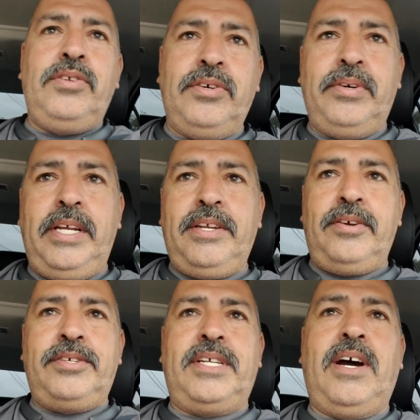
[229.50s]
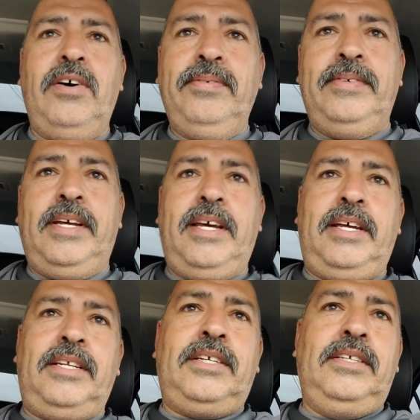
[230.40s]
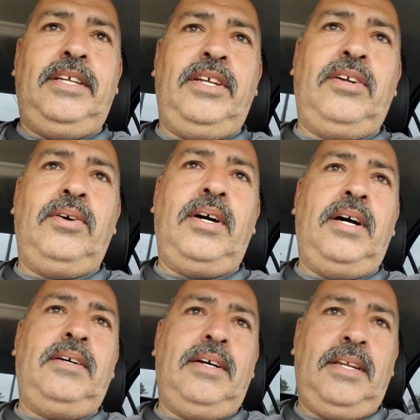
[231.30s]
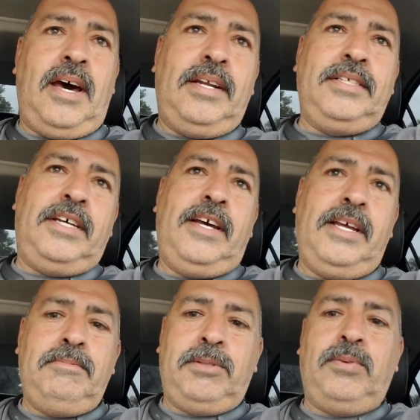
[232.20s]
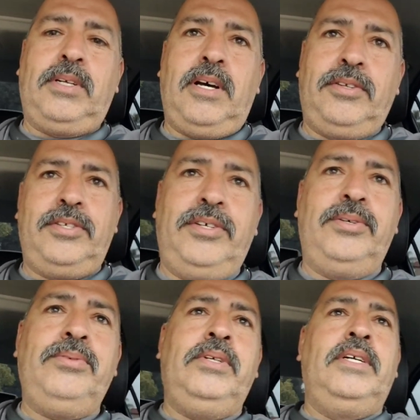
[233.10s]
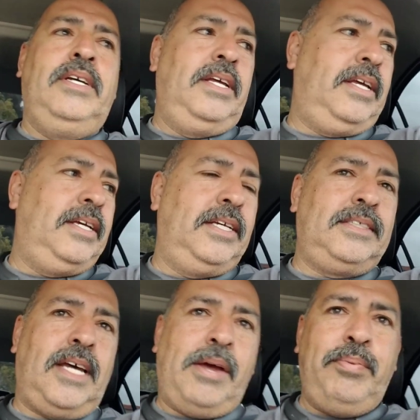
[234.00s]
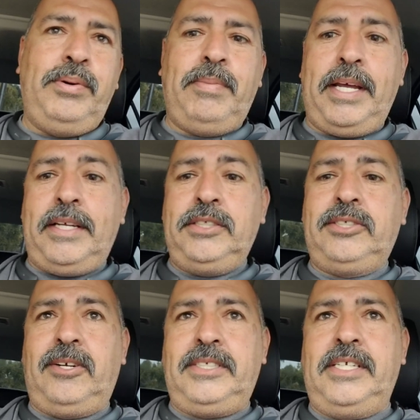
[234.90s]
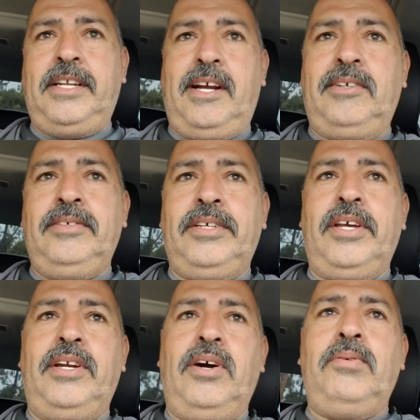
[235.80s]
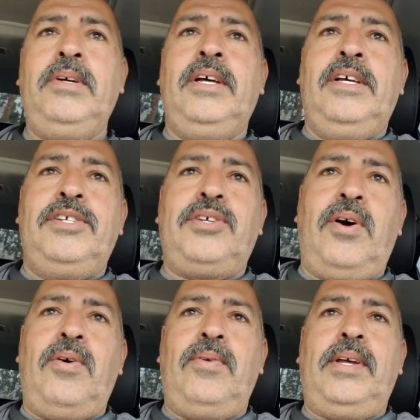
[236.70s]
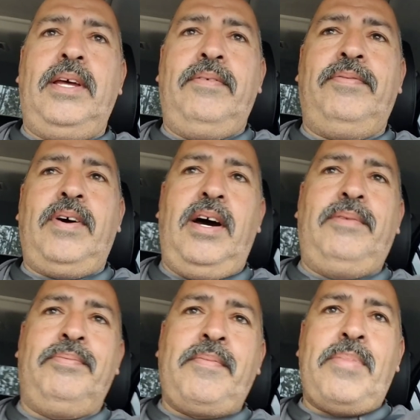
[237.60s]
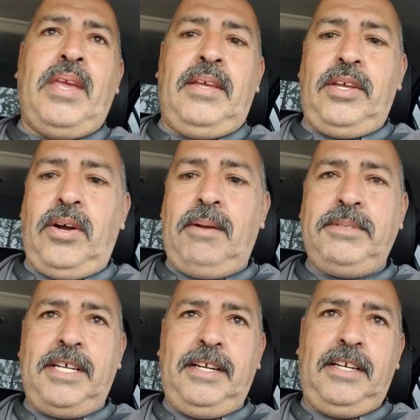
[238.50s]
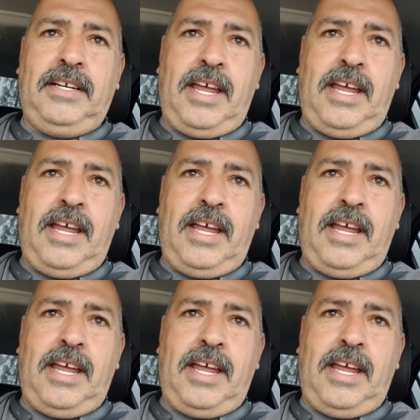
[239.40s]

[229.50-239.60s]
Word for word: doing it yourself. And you know, uh, a lot of times what I'll do is I put my inserts in there. You know, so if um, you know I'm selling on